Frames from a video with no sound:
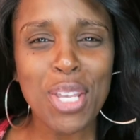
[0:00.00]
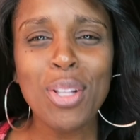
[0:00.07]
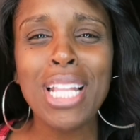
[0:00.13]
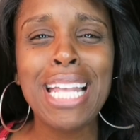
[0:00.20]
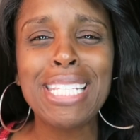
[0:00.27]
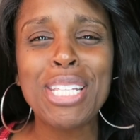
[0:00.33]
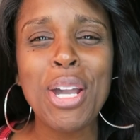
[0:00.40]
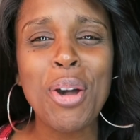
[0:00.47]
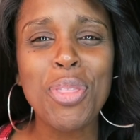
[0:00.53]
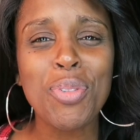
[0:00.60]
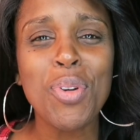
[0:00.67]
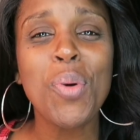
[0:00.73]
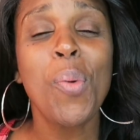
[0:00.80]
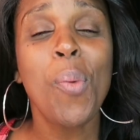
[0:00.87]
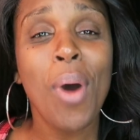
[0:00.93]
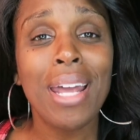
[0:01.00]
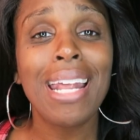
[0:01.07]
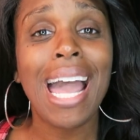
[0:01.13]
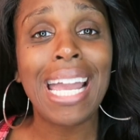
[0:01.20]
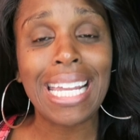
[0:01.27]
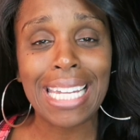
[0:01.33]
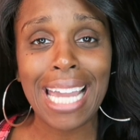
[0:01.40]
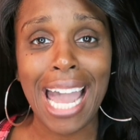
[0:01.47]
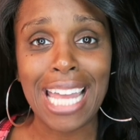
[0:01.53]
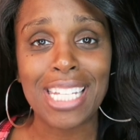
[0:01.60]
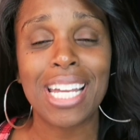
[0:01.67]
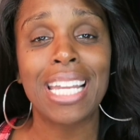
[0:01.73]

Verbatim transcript: So let's go through what I got.